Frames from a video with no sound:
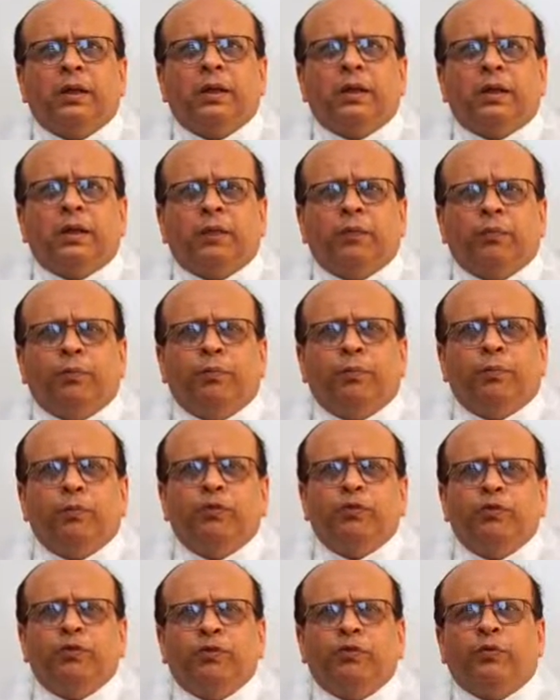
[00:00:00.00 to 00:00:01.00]
It
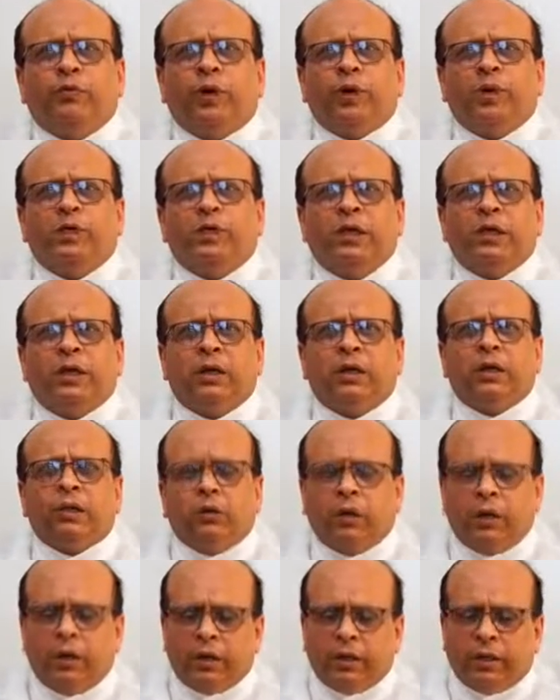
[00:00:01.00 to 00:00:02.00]
improves the function and
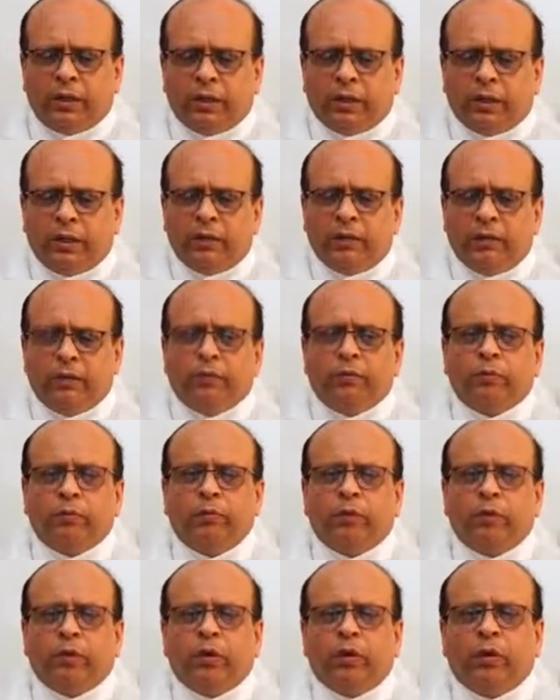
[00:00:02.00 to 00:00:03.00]
quality
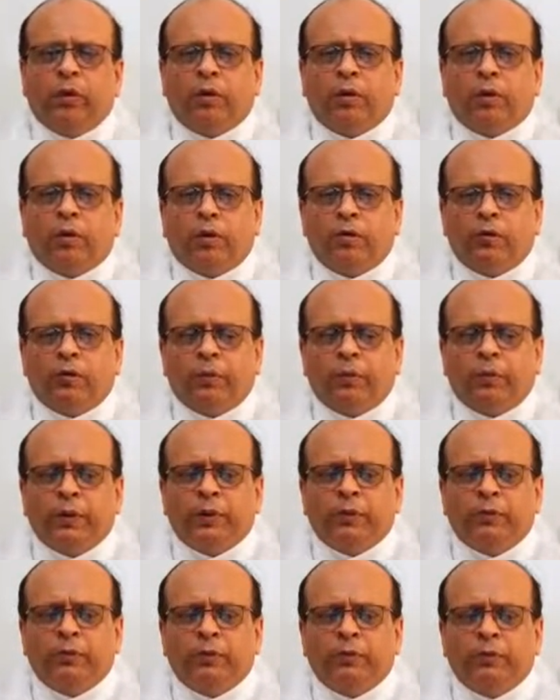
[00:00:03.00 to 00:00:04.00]
of the
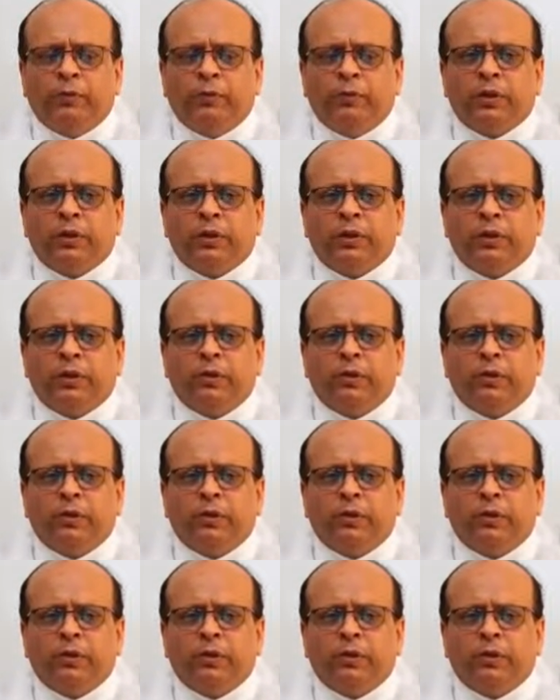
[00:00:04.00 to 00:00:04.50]
patient with the